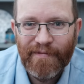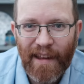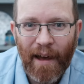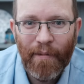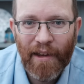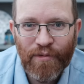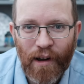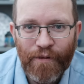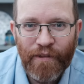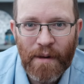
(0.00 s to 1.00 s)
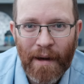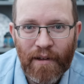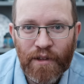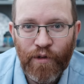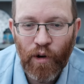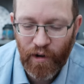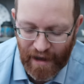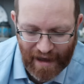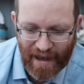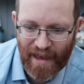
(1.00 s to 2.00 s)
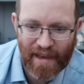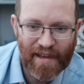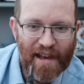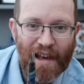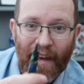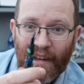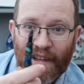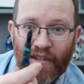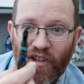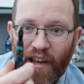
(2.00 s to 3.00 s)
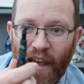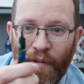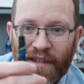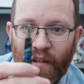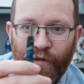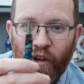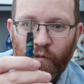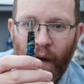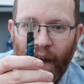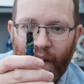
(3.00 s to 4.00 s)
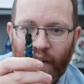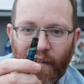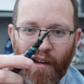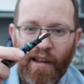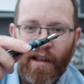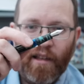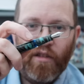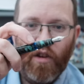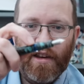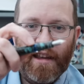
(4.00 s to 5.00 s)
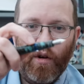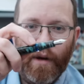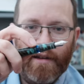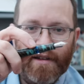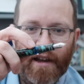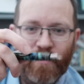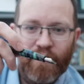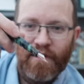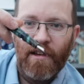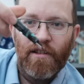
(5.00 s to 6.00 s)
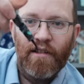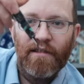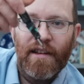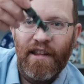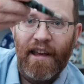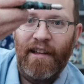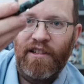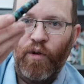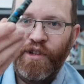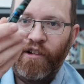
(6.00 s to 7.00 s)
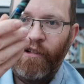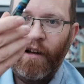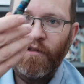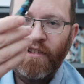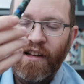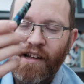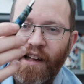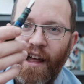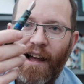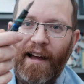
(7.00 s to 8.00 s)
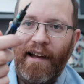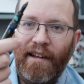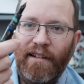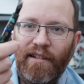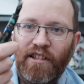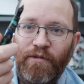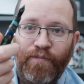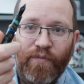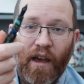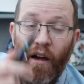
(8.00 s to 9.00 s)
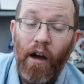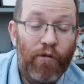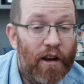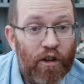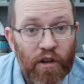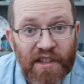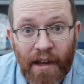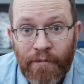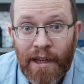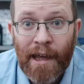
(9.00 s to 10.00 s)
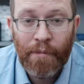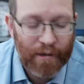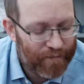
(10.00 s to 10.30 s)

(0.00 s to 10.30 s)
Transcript: Yeah, that's right, £50 for a essentially a piston filled pen, good ink window, so you can see the ink sloshing around, and a really good um, nib.